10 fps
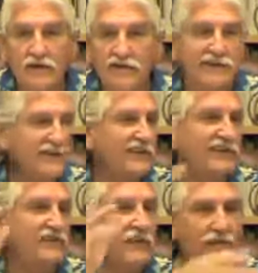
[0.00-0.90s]
You see
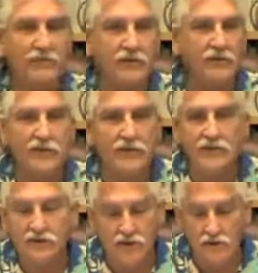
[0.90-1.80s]
these people in the
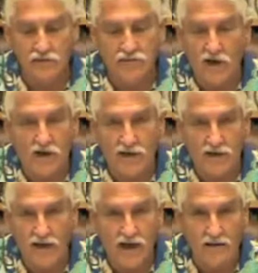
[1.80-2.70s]
nursing homes all the
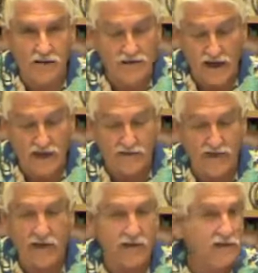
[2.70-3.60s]
time. A sad
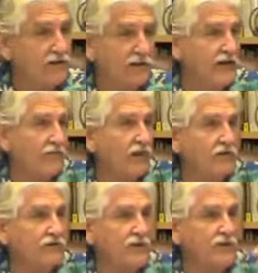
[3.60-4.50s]
thing because you can get
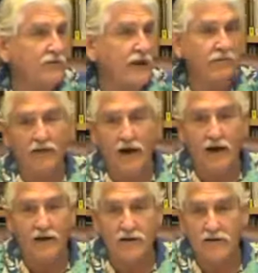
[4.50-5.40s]
most of these people
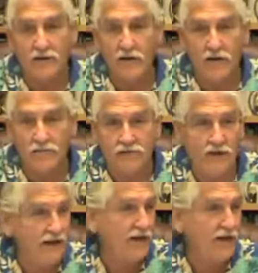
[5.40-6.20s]
out of nursing homes.